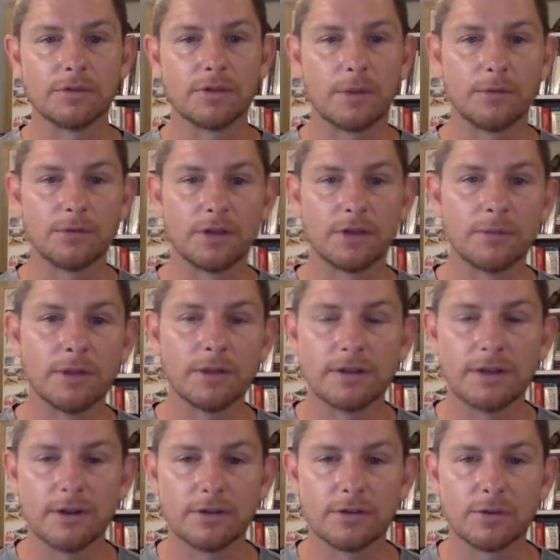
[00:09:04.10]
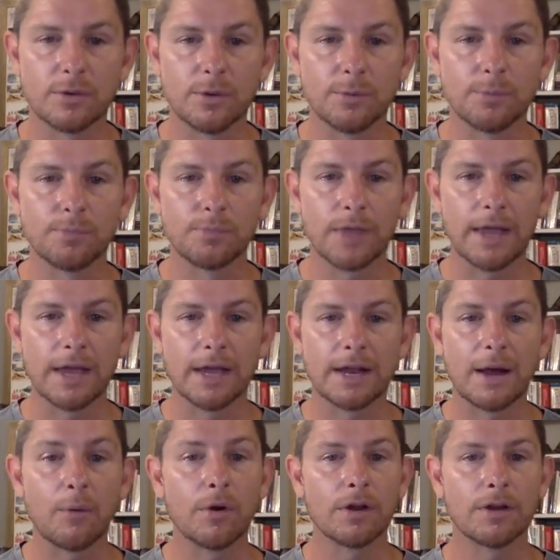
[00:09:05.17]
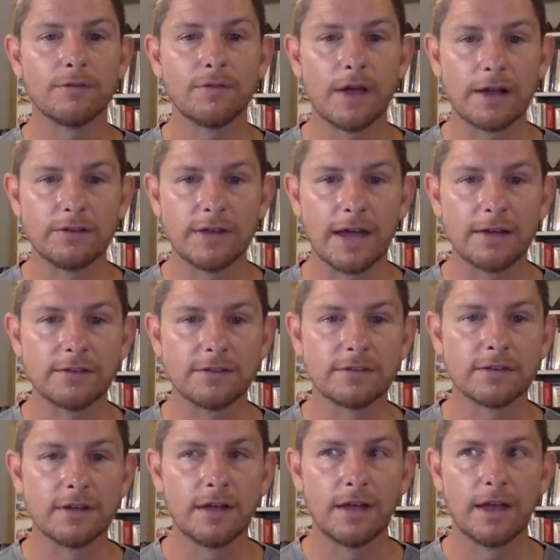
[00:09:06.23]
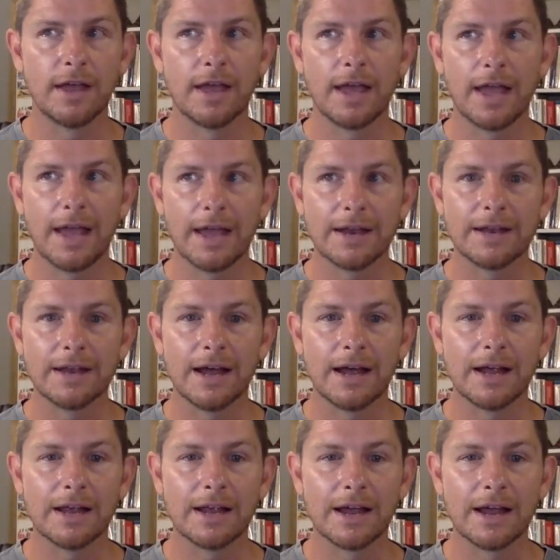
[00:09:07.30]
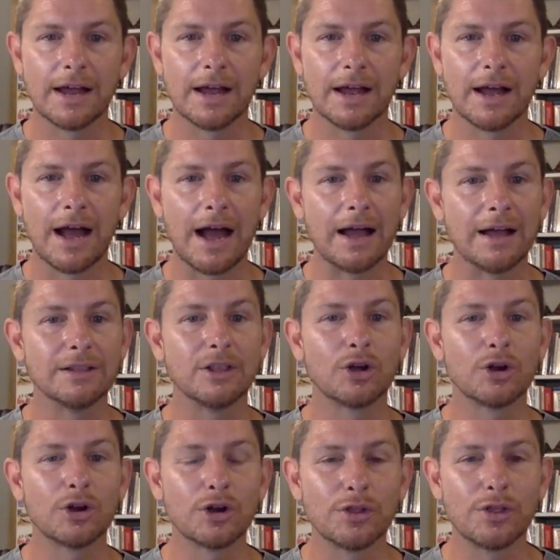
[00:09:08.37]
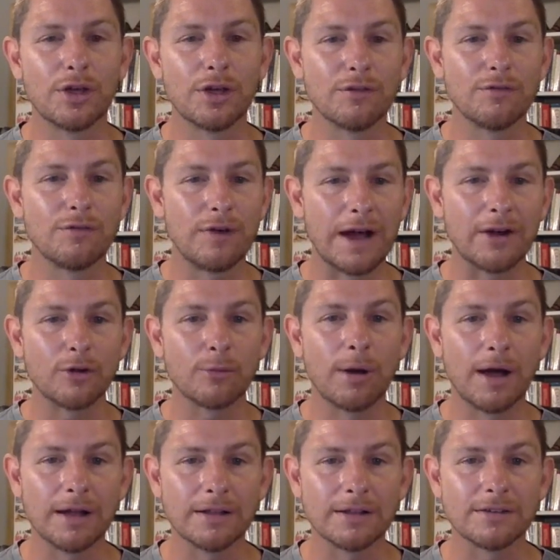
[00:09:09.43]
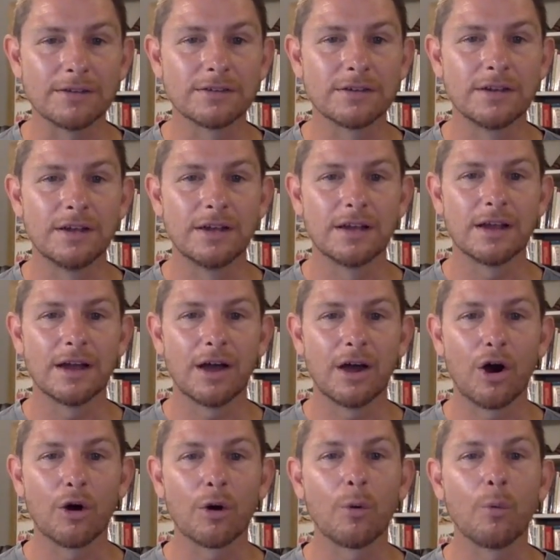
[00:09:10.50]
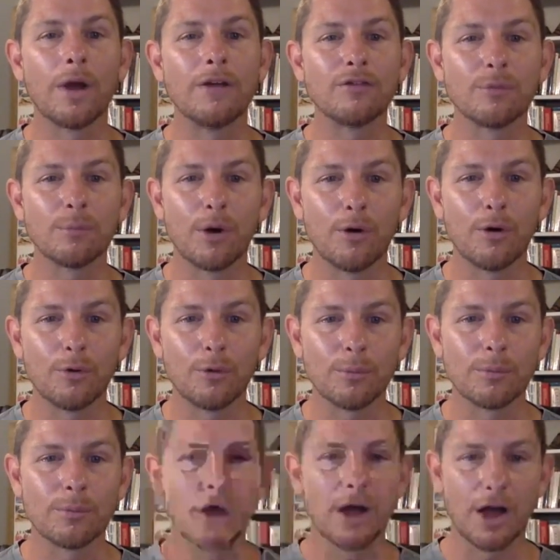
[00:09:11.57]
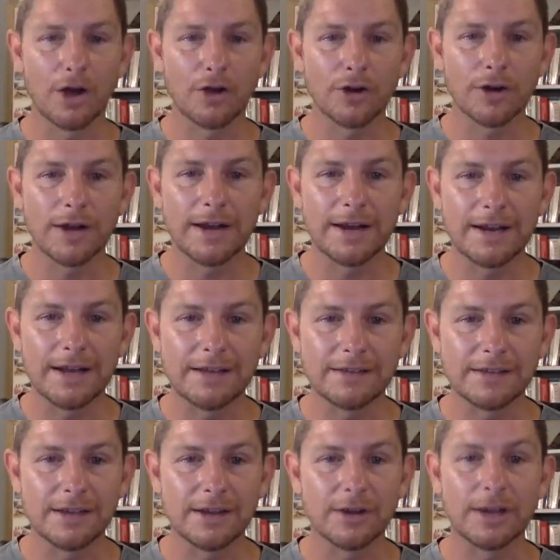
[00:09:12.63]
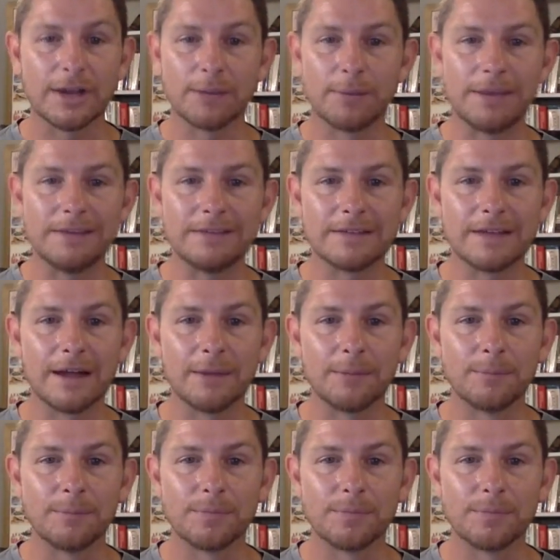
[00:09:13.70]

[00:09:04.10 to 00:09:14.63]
I was in a military school and I wanted to fly jets, and uh, I learned that fighter pilots uh, are away from home 180 days a year in peacetime,